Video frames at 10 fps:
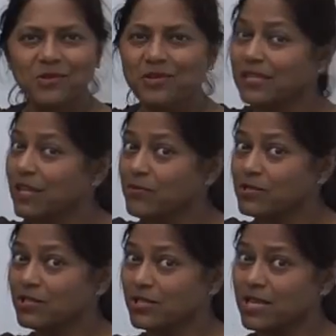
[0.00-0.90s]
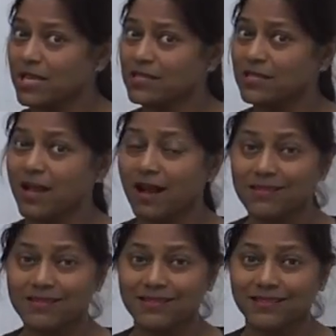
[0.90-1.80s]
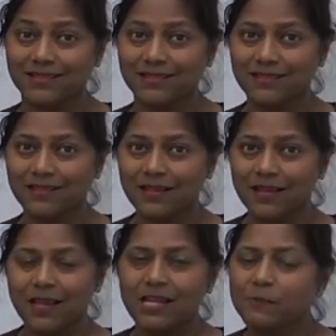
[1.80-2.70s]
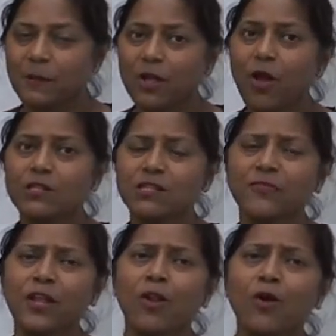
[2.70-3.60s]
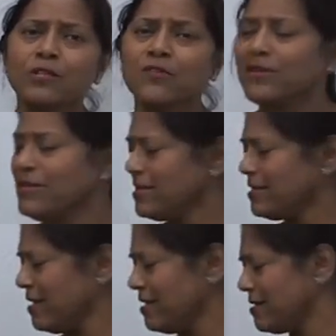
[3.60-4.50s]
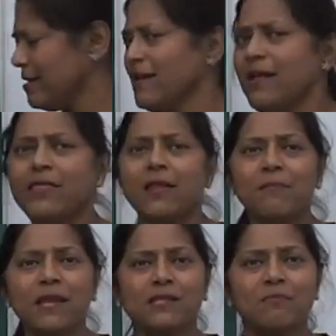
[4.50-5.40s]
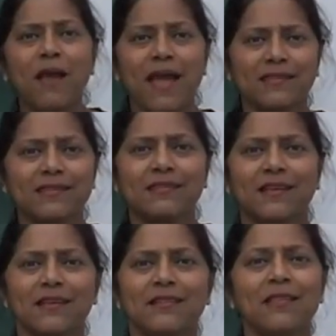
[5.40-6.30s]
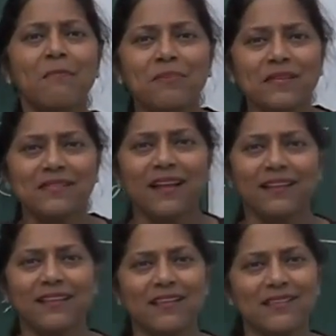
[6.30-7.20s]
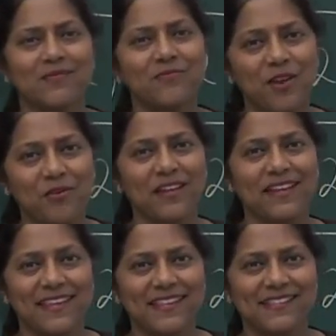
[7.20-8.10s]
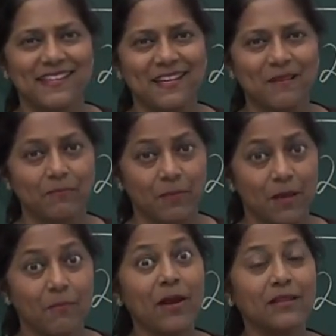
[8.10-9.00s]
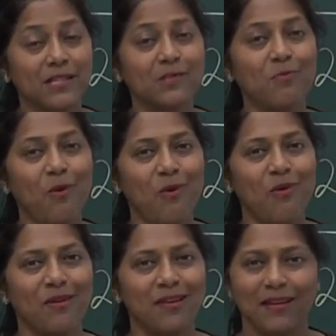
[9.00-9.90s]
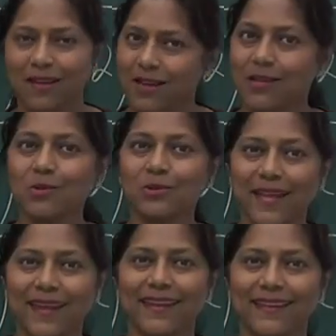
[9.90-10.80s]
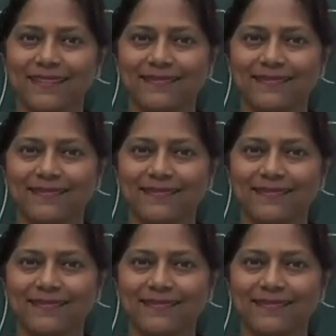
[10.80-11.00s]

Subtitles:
going to give you such an easy answer. It's because of the laws of indices that makes maths, numbers like this, very easy. Practice more and you'll get it.